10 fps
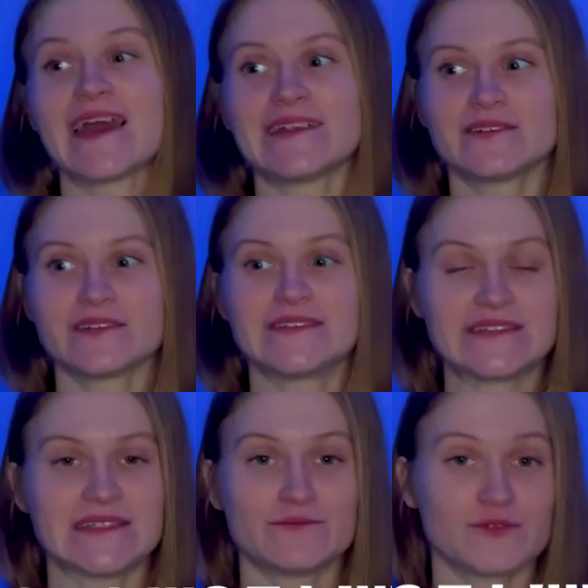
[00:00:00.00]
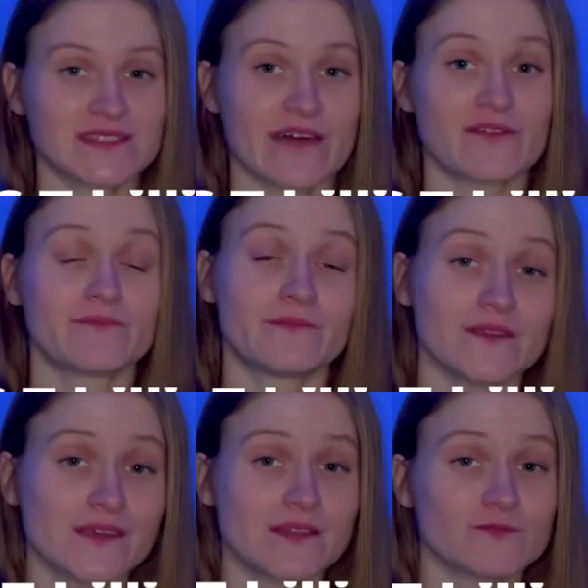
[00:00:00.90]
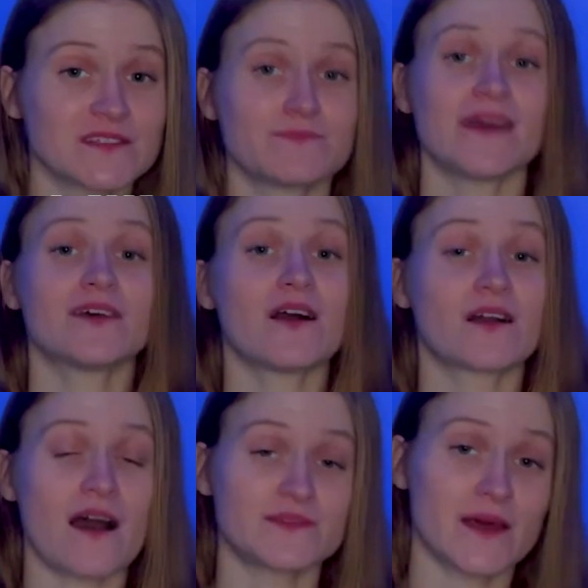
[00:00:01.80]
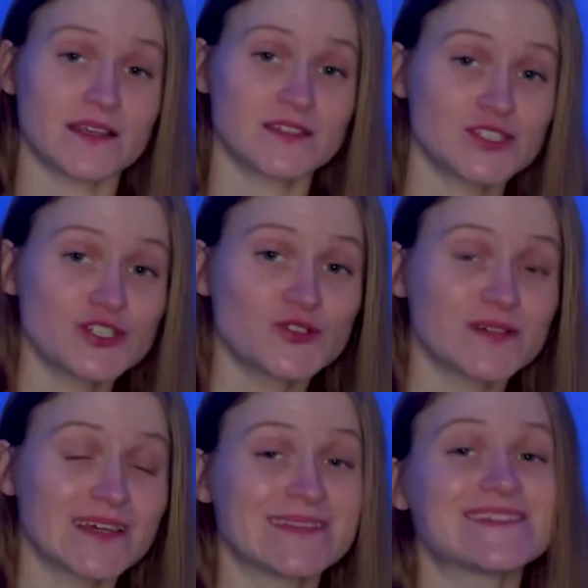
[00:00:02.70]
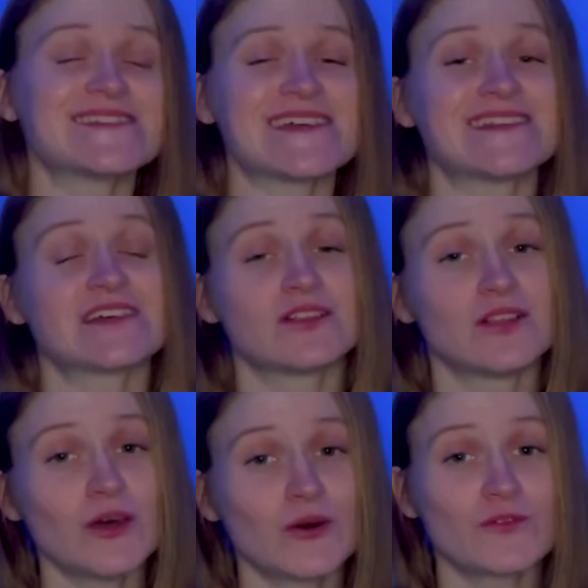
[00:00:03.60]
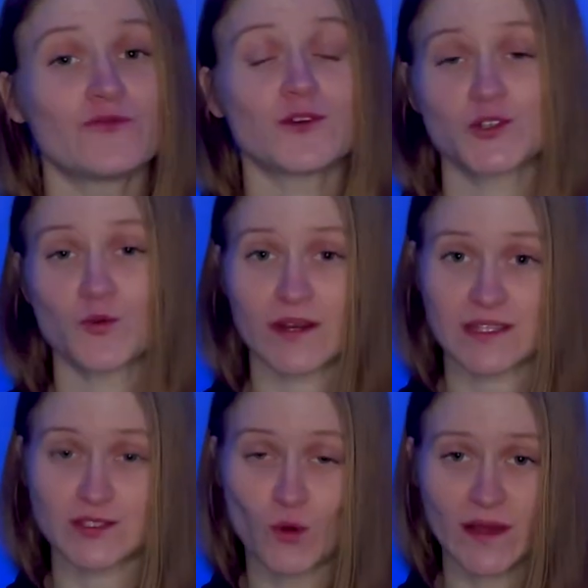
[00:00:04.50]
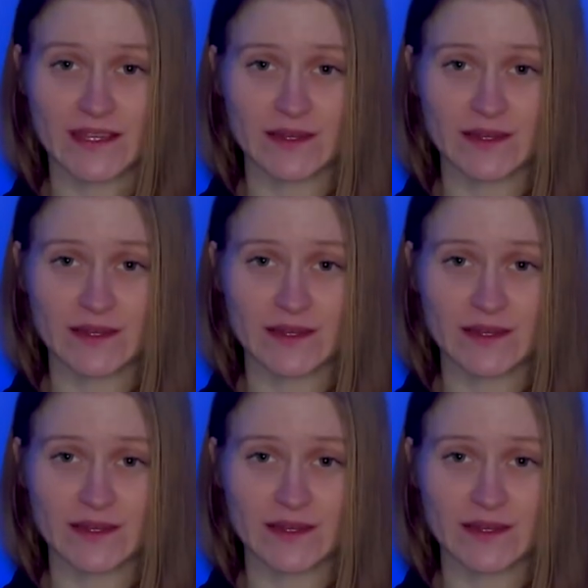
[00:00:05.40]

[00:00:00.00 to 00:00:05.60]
and nearly 16.7 billion was spent on cosmetic surgery in the states alone for 2020.